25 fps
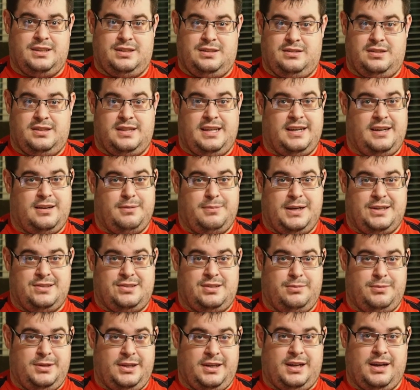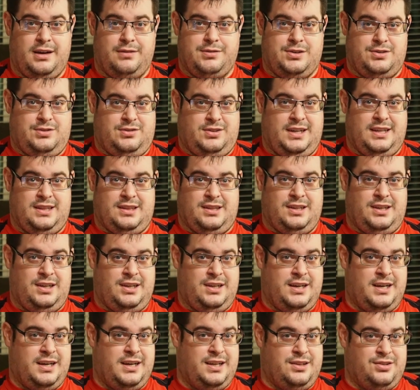Think about some of the covers like
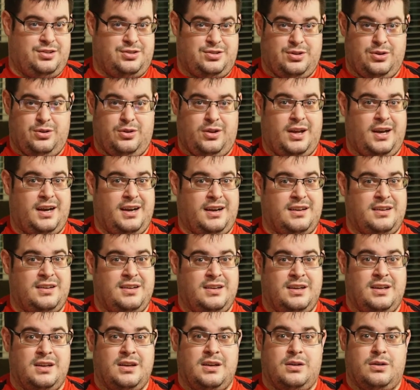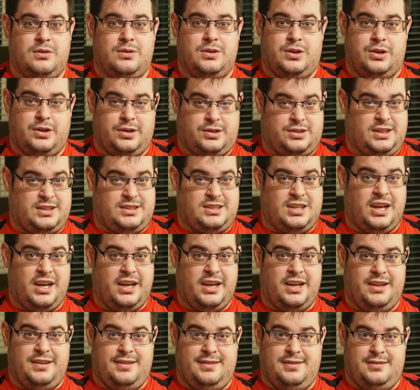the Sherlock hooked a
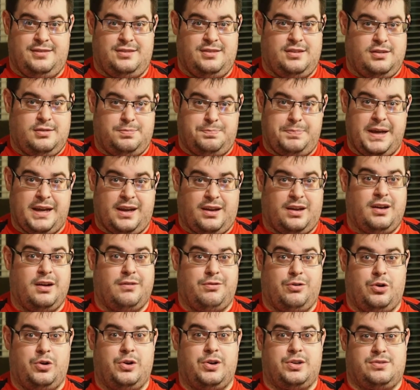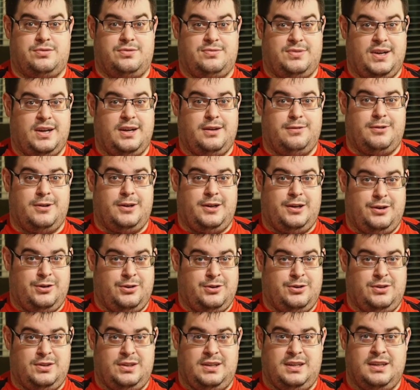ton. The spec cover hooks very, very
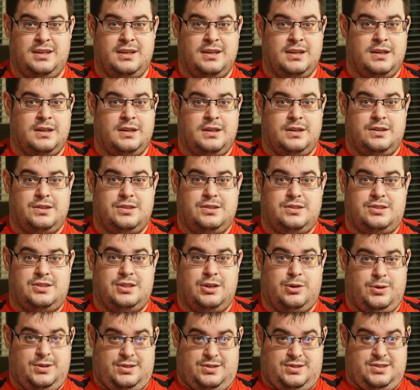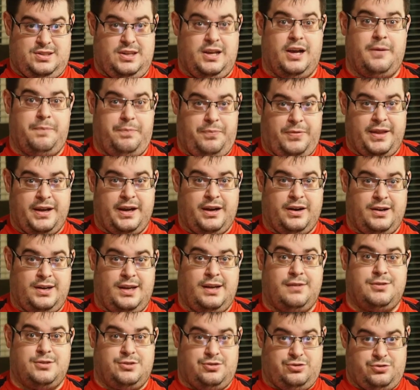early. So it's up there and
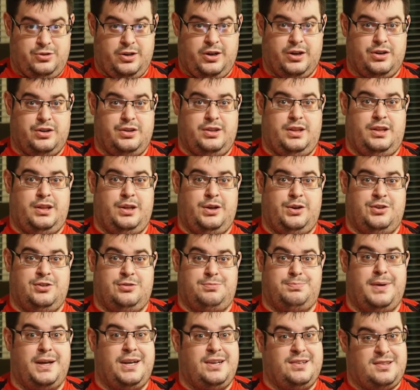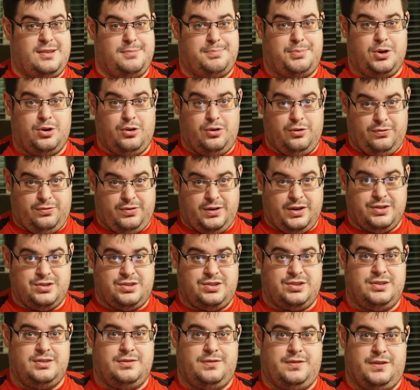even stronger than those, but it's the Pearl
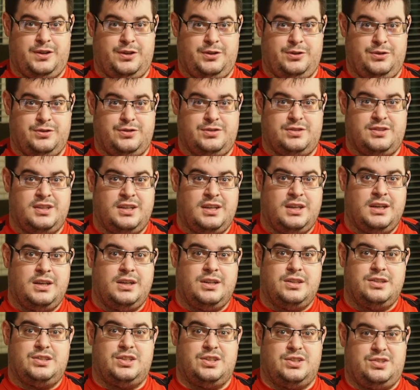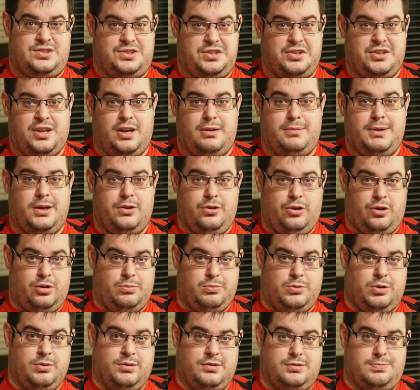version of those. So it's still going to be a little
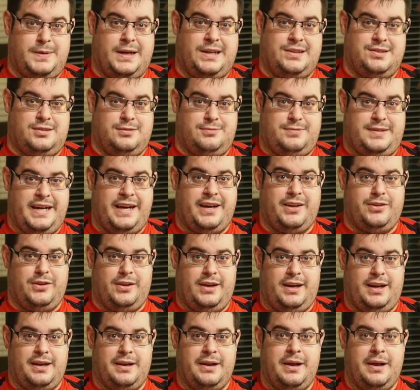more responsive down lane.